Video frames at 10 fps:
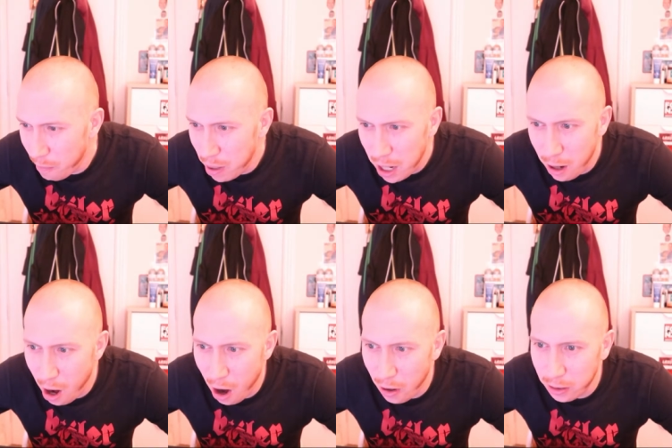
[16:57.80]
being
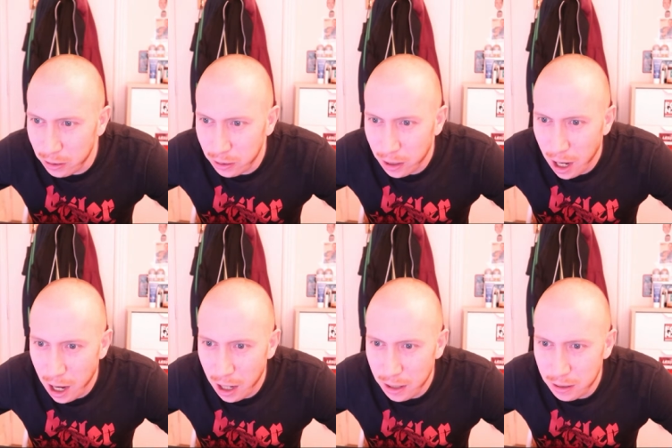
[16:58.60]
around
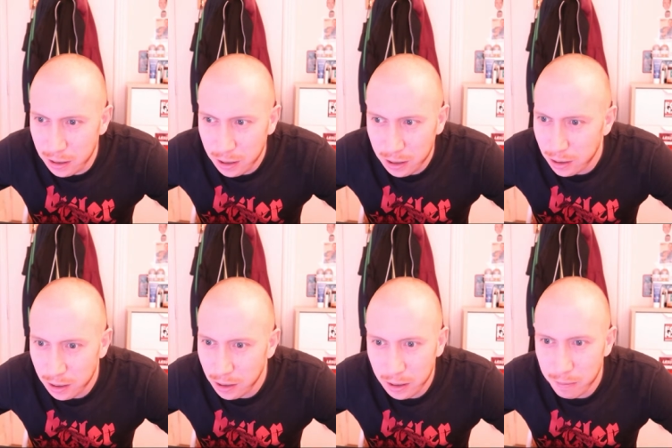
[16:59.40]
and
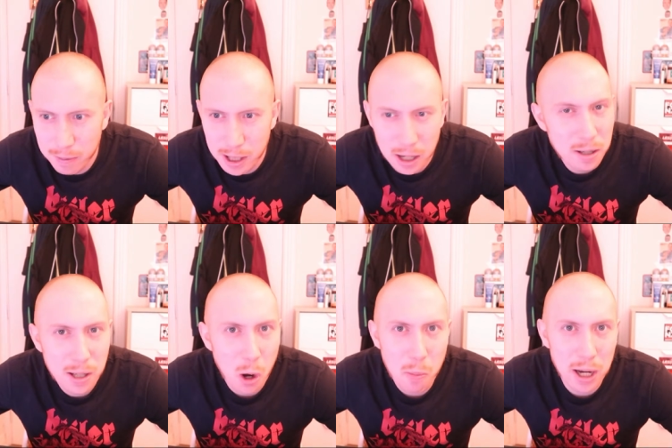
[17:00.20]
seen
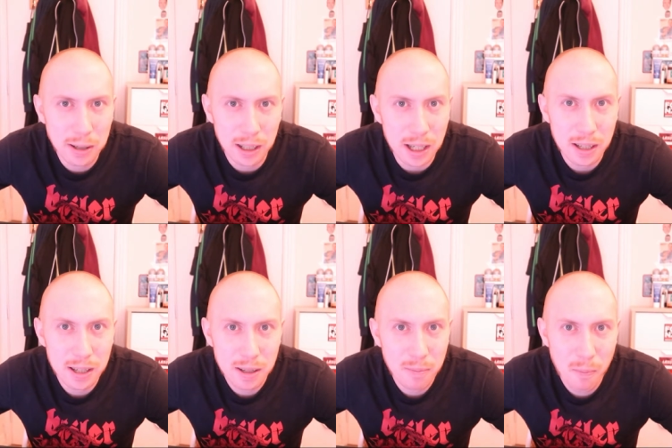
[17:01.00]
so many
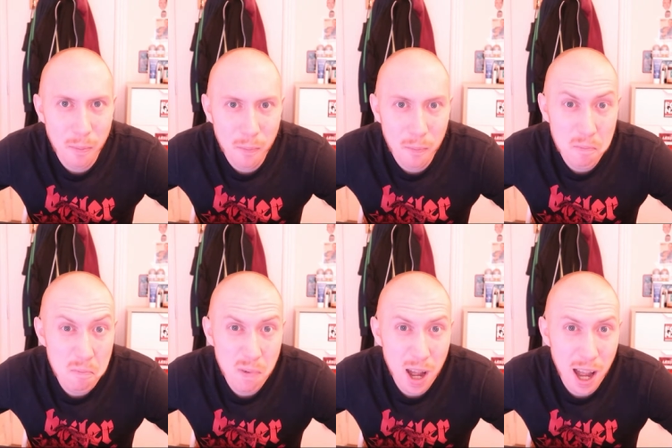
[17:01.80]
things,
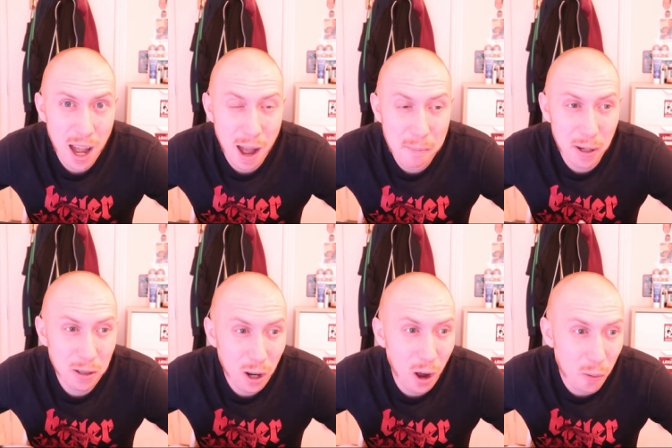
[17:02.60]

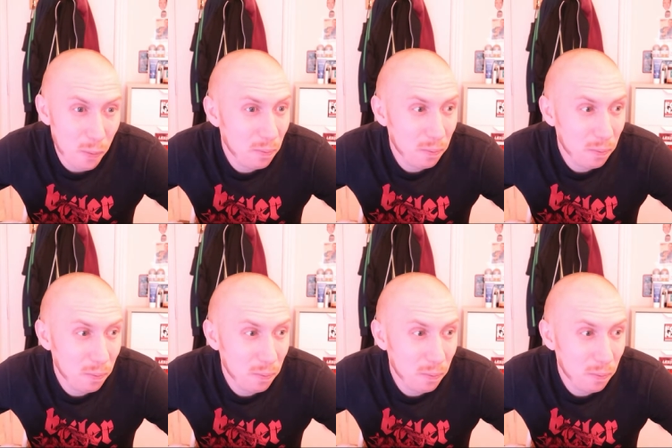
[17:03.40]
but you know,